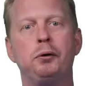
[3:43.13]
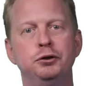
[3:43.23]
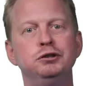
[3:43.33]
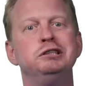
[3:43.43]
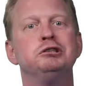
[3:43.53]

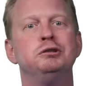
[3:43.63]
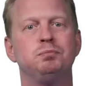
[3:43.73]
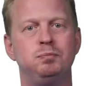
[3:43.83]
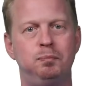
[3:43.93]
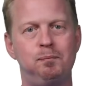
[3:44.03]
you need to
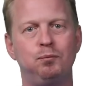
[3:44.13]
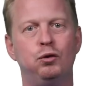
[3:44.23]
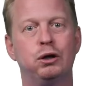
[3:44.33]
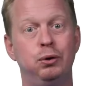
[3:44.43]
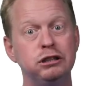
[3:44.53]

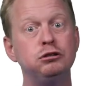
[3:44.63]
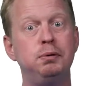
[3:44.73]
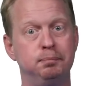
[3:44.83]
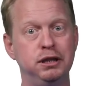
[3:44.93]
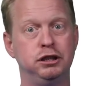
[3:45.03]
request
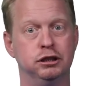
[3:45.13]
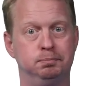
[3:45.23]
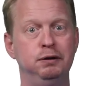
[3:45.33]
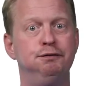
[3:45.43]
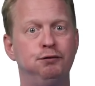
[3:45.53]
permissions
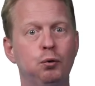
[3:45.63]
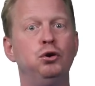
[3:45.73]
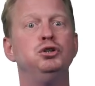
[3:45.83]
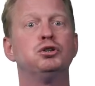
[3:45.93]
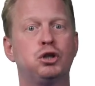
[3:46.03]

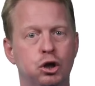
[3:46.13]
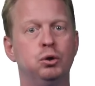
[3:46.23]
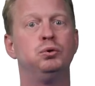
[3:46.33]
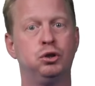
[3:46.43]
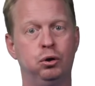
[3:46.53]
before your
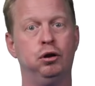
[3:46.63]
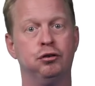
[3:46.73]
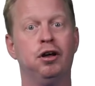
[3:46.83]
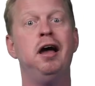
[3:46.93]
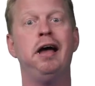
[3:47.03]
code
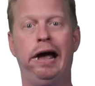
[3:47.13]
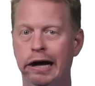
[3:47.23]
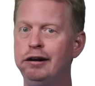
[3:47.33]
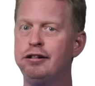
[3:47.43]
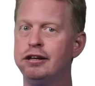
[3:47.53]
calls
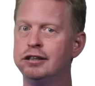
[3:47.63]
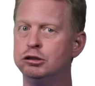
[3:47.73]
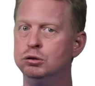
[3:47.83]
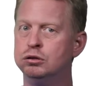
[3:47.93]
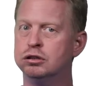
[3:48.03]
anything
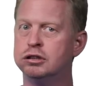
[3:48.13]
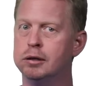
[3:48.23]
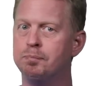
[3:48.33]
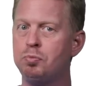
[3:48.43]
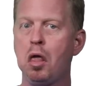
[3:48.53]
that uses them.